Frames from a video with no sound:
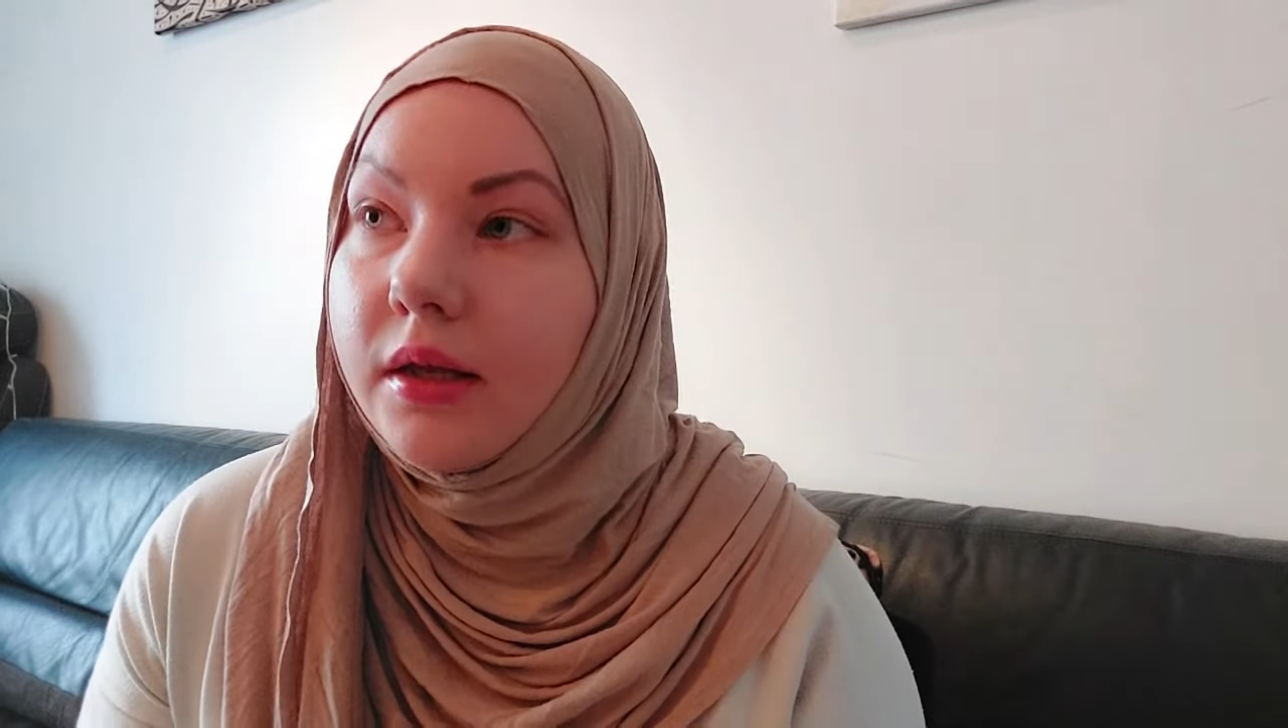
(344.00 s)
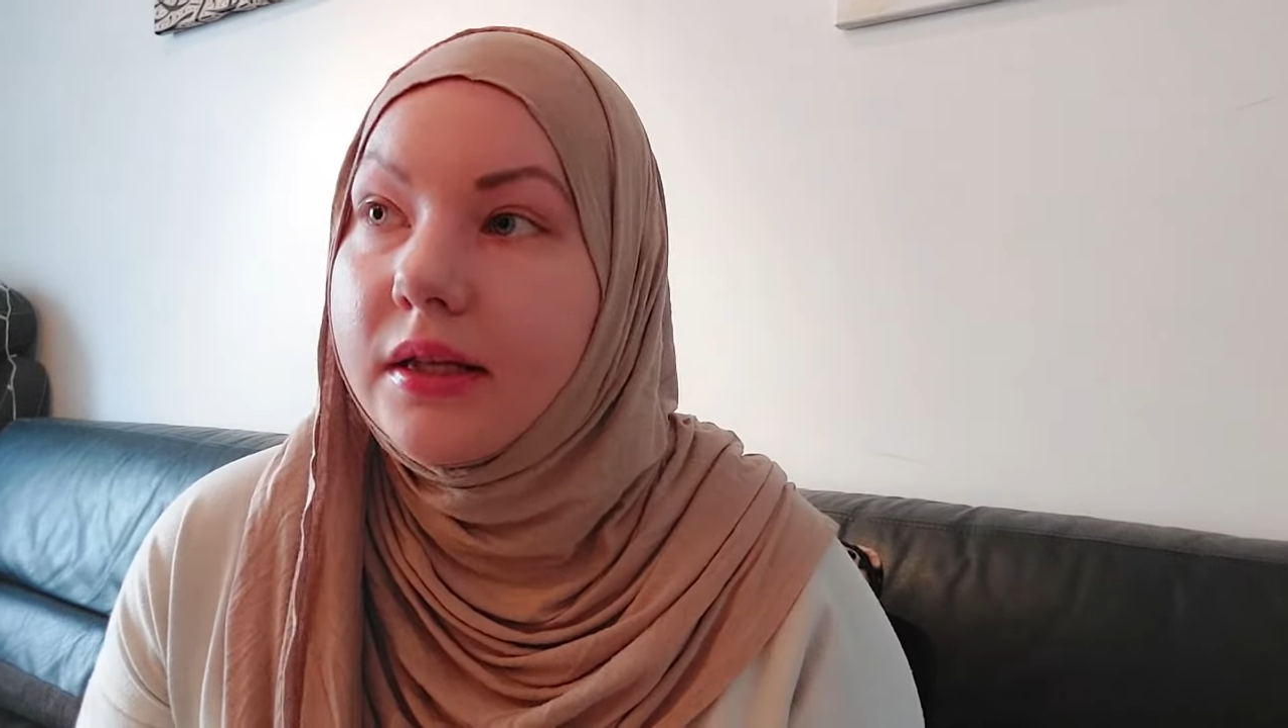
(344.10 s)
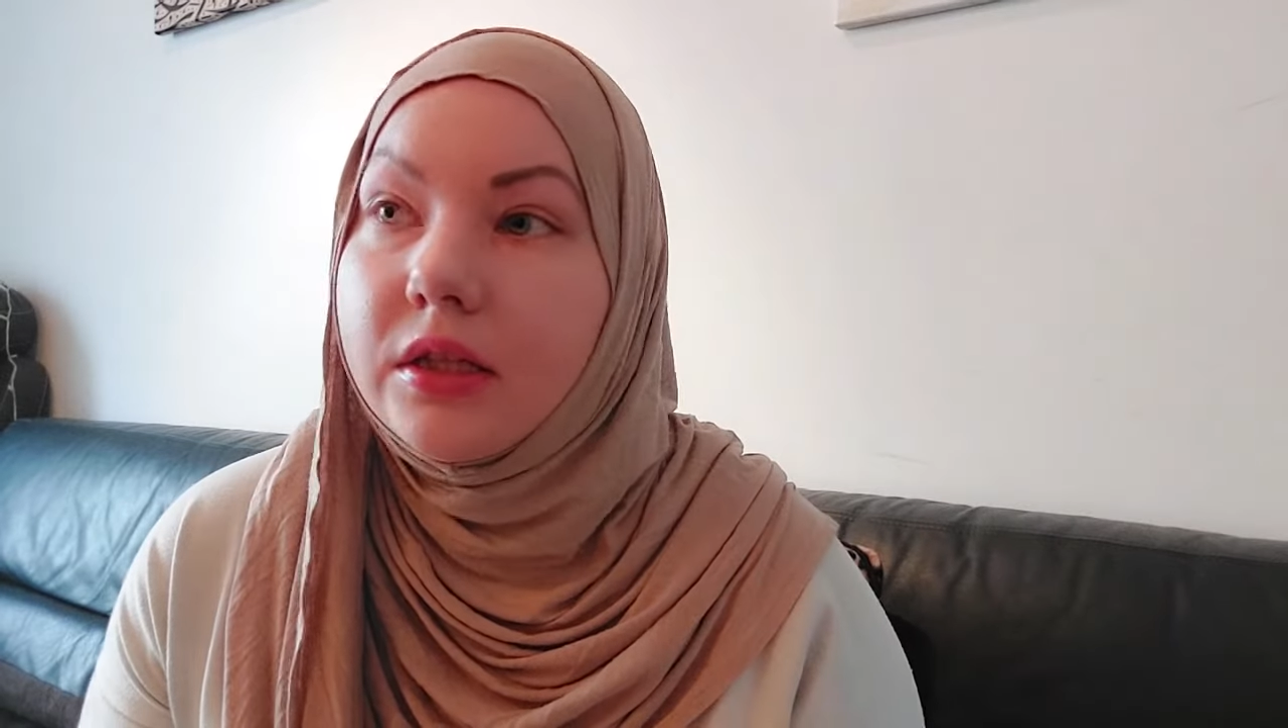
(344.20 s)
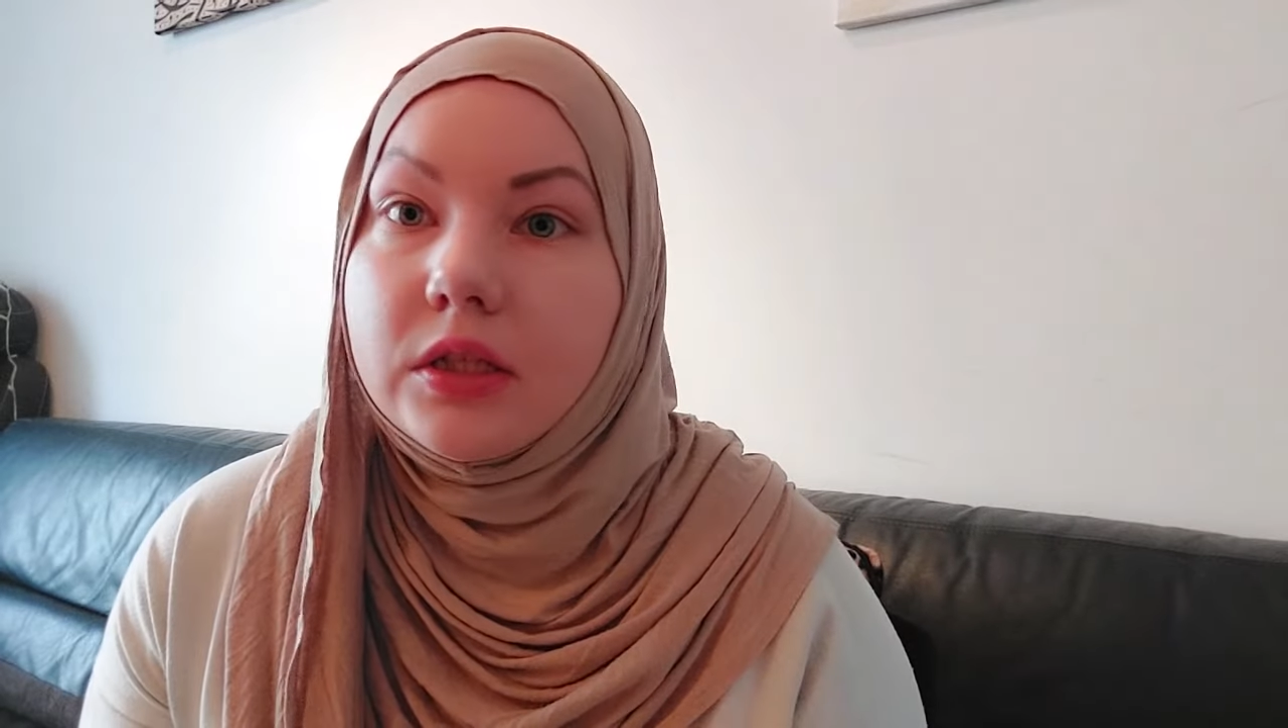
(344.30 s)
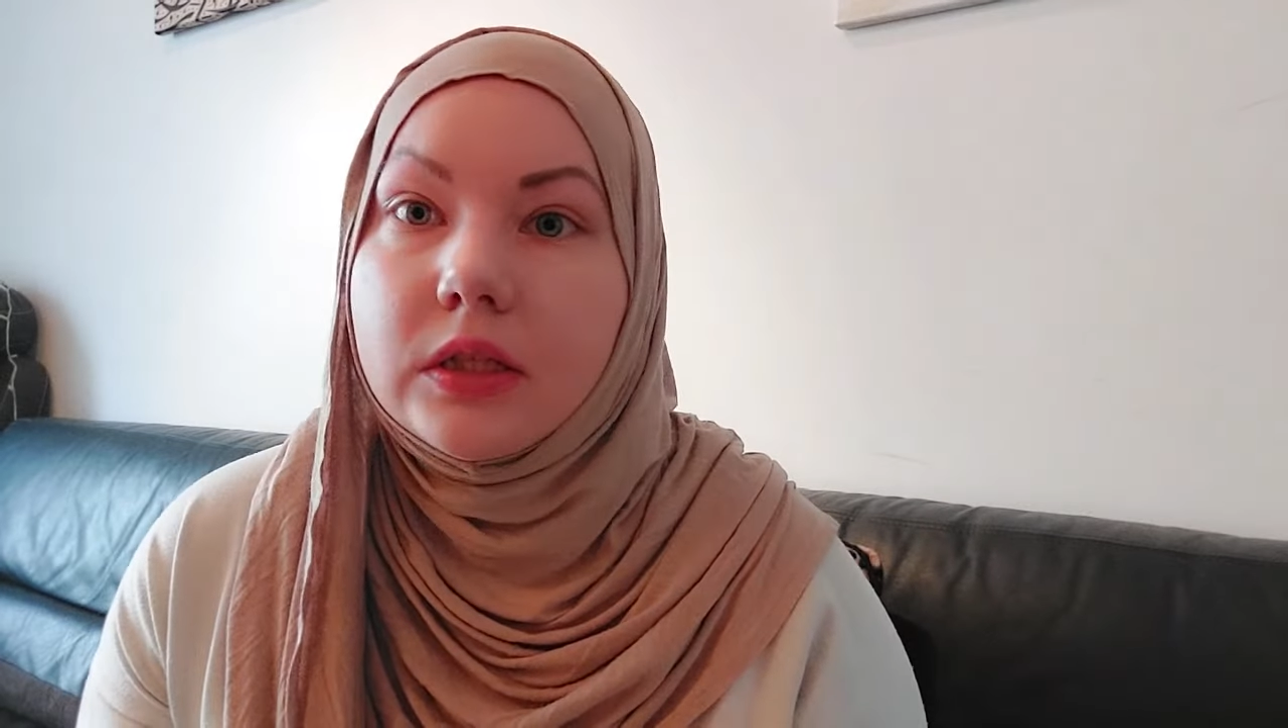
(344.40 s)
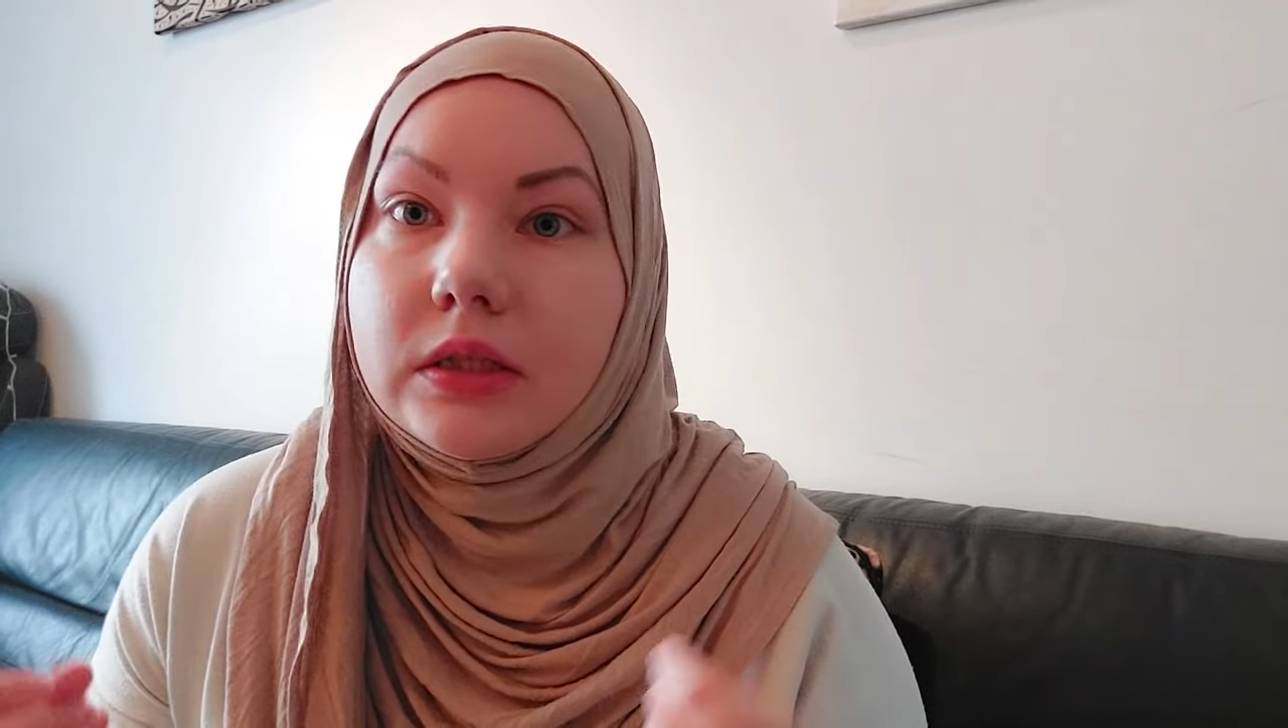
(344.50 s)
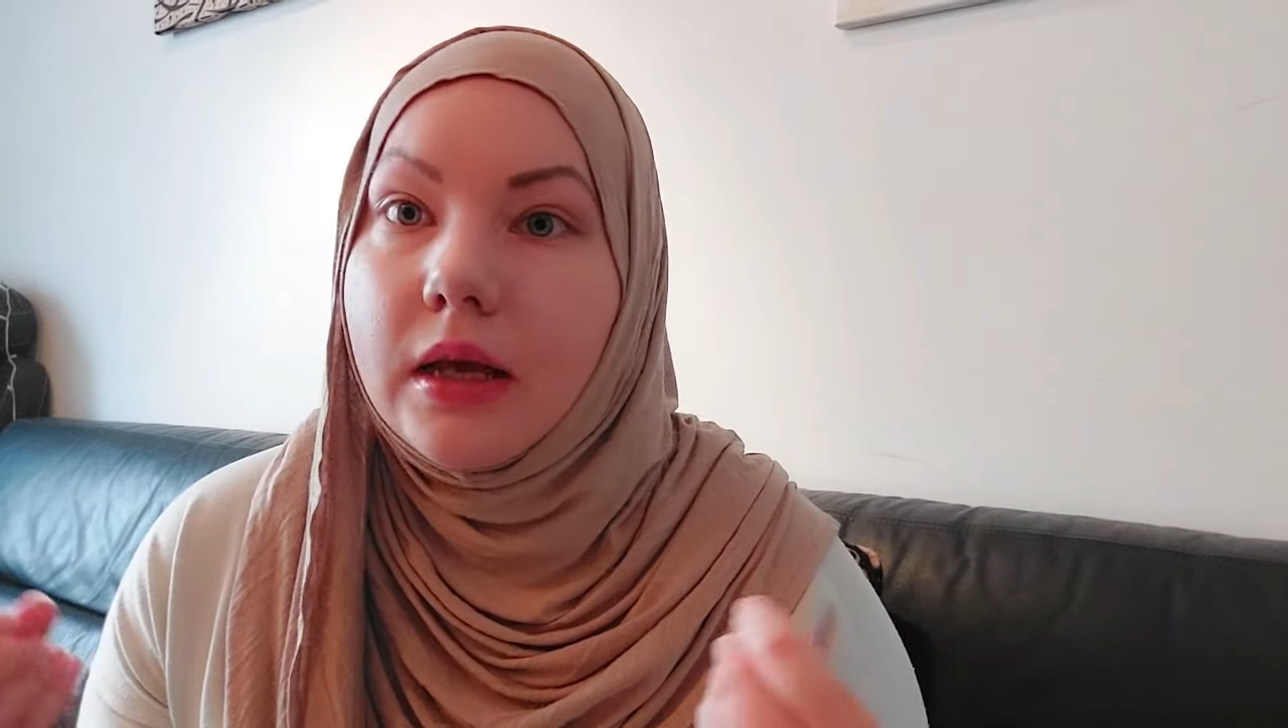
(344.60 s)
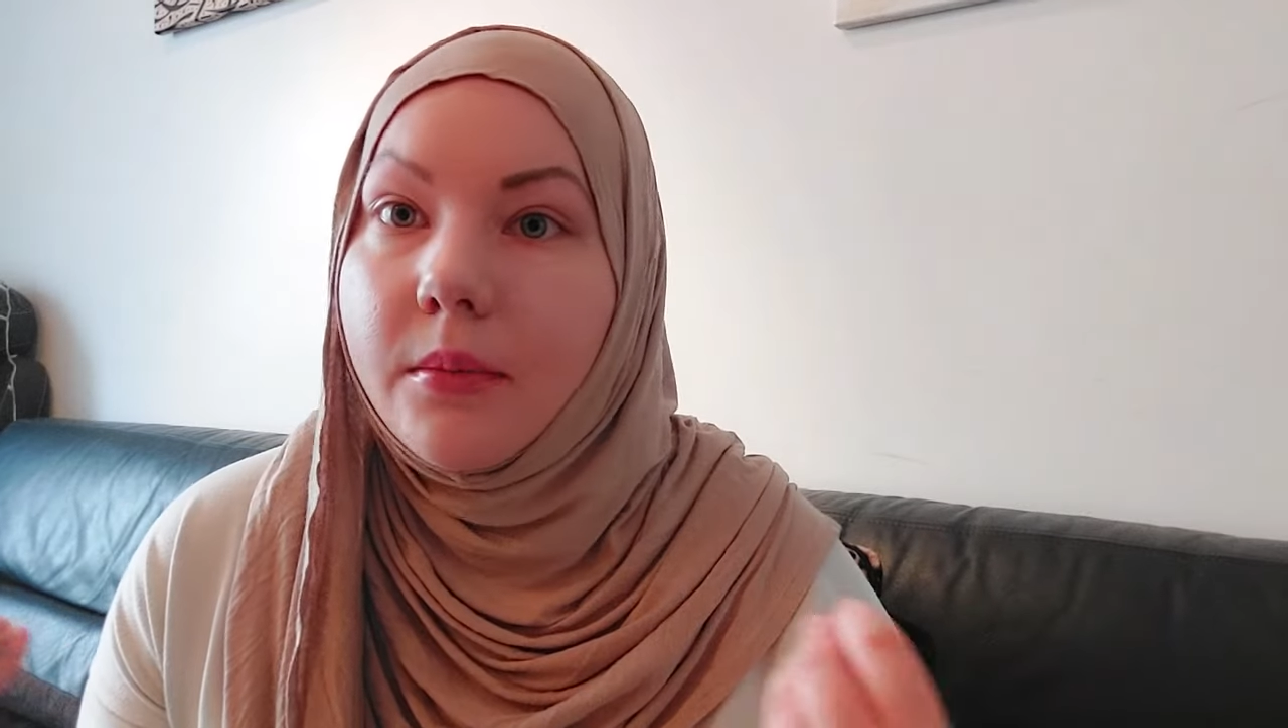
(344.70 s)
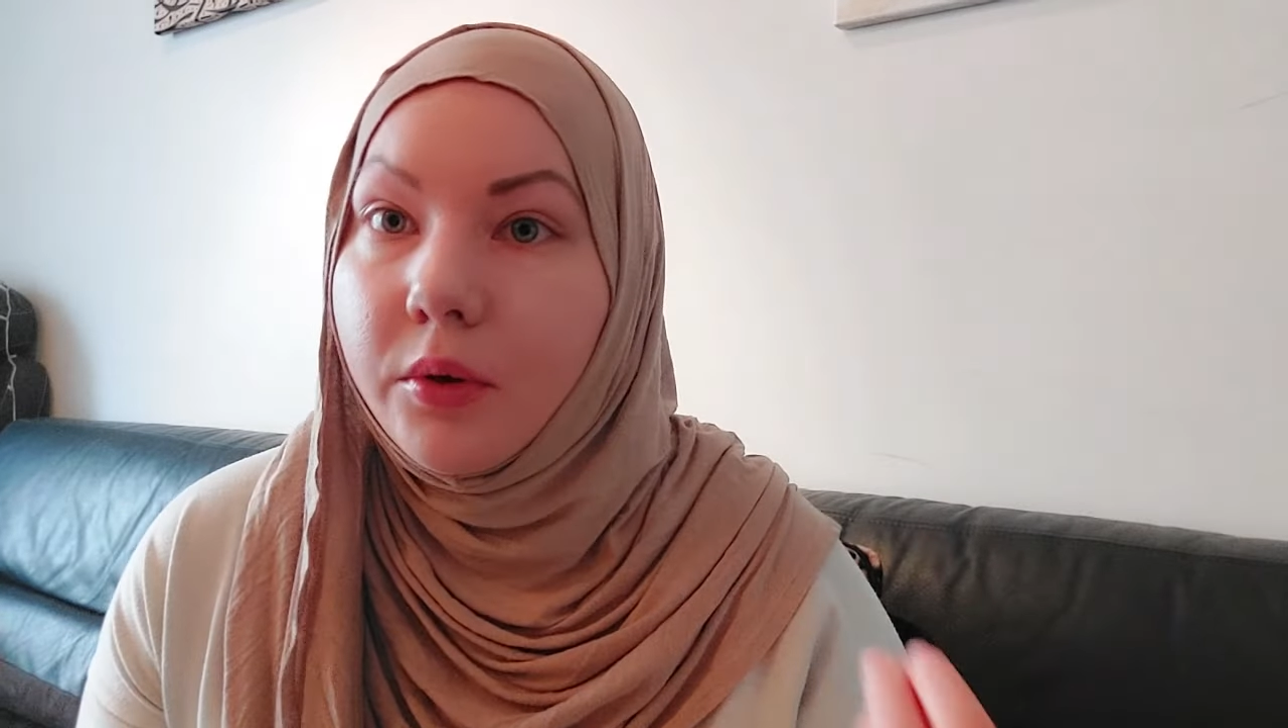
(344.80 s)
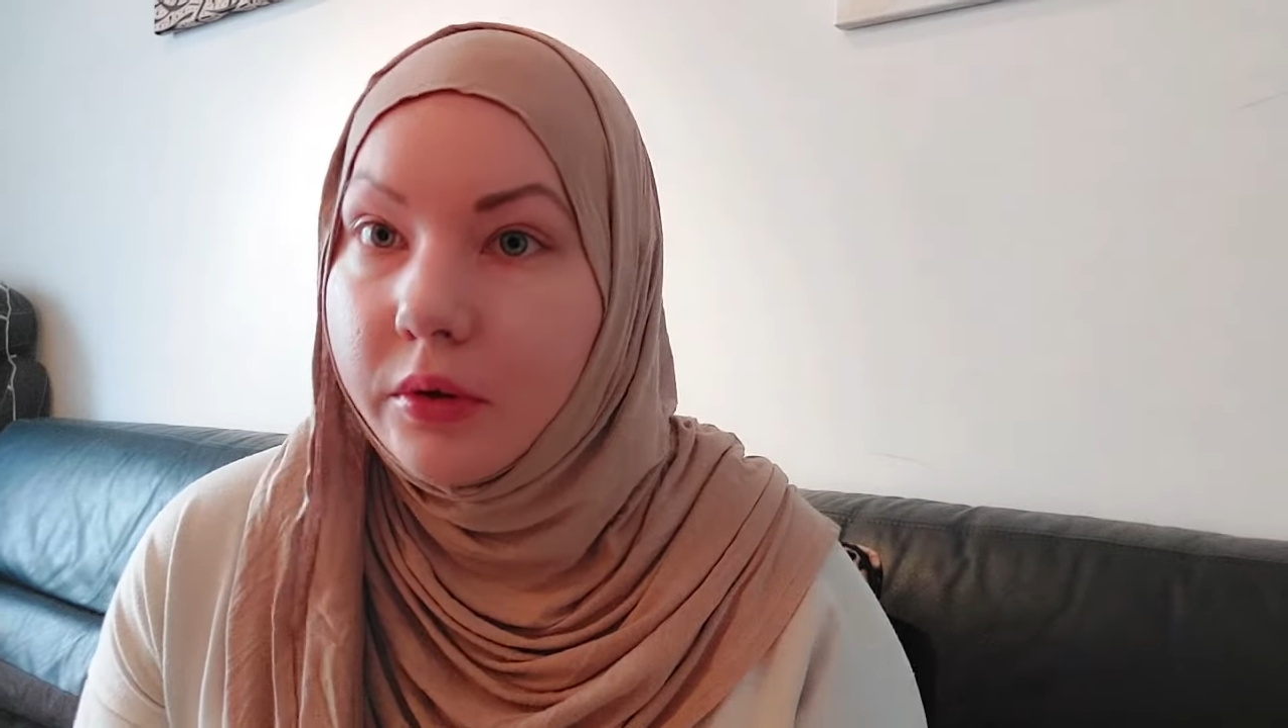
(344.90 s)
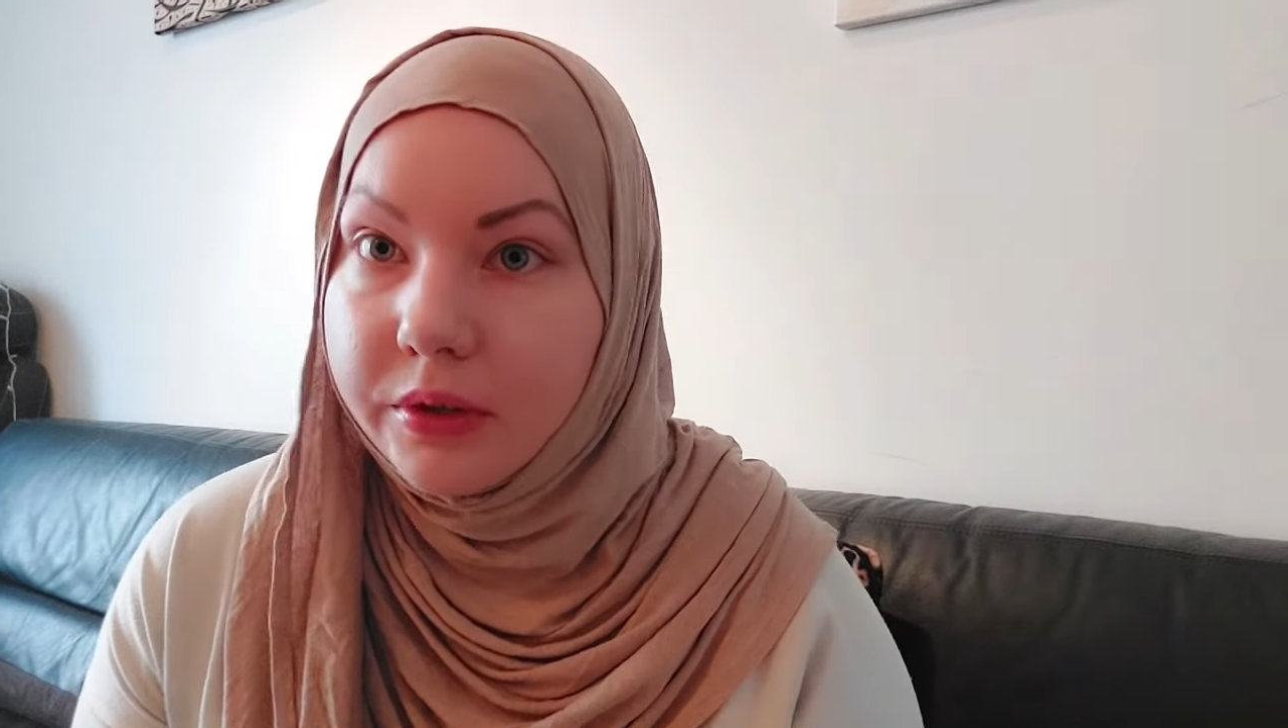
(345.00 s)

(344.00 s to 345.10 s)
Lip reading: It doesn't say about